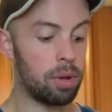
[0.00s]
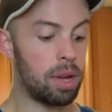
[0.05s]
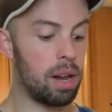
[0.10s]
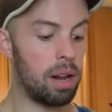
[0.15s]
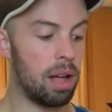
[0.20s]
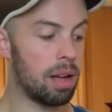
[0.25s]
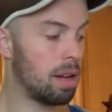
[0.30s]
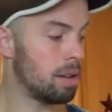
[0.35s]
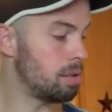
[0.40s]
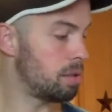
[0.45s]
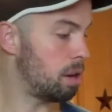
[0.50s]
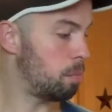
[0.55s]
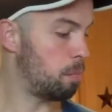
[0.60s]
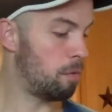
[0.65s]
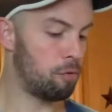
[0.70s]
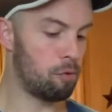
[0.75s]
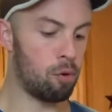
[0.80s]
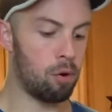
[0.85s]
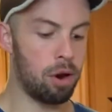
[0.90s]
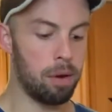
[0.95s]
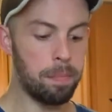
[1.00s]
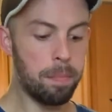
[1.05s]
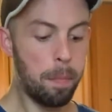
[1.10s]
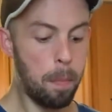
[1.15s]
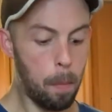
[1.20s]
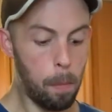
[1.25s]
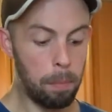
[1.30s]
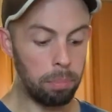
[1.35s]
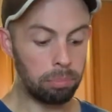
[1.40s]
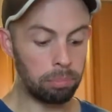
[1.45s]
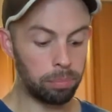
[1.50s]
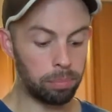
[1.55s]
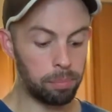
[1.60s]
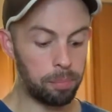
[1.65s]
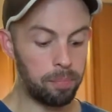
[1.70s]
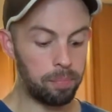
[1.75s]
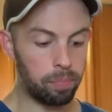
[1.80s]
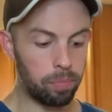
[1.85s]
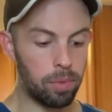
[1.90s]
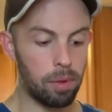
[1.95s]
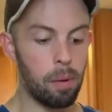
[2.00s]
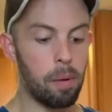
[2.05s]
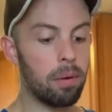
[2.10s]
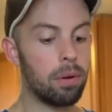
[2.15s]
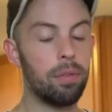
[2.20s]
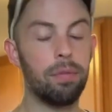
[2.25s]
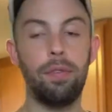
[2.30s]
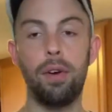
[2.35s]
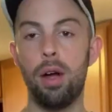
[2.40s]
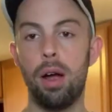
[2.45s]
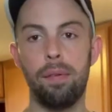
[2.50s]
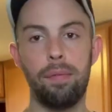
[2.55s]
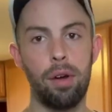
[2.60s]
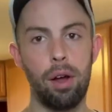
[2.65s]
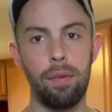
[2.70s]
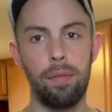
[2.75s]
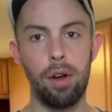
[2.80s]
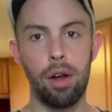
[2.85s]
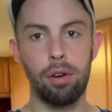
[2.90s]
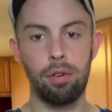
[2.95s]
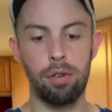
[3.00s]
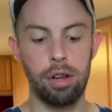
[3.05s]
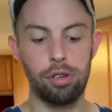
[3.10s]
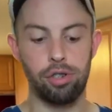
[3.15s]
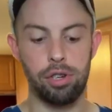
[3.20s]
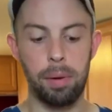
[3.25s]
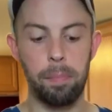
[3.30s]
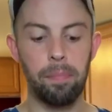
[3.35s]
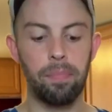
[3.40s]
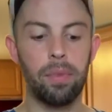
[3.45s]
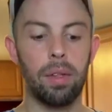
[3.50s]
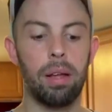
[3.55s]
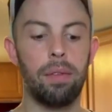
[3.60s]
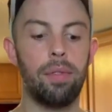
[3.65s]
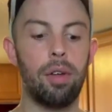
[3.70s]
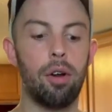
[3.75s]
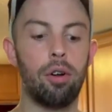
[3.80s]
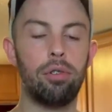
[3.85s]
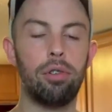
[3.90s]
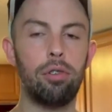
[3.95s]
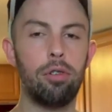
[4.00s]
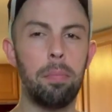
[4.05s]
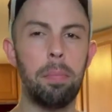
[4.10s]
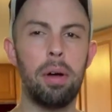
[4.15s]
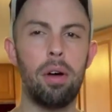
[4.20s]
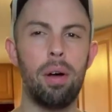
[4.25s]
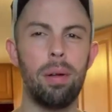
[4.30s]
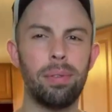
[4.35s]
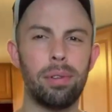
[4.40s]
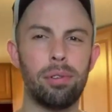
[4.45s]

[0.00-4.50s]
Okay, like I said before, very, very, very crunchy. They're a little bit